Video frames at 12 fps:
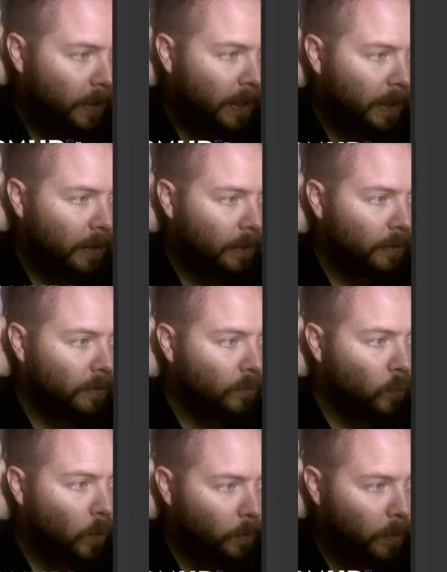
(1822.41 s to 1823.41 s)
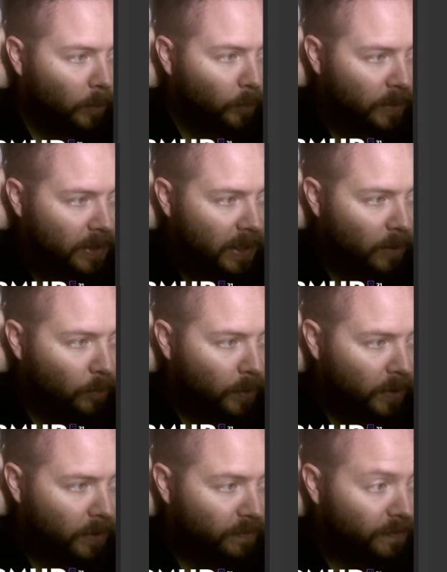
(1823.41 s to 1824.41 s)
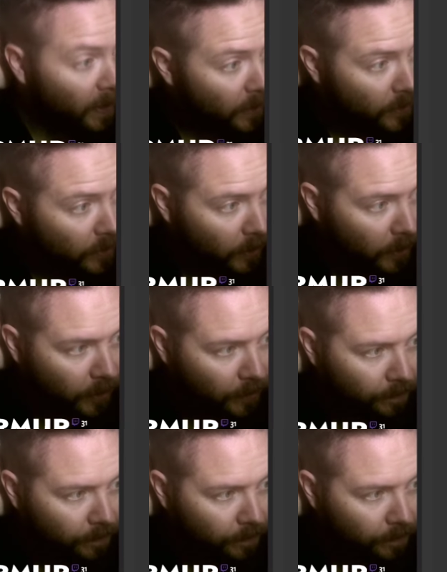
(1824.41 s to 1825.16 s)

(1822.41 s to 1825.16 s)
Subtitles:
and Warmup is now part of Firestarter.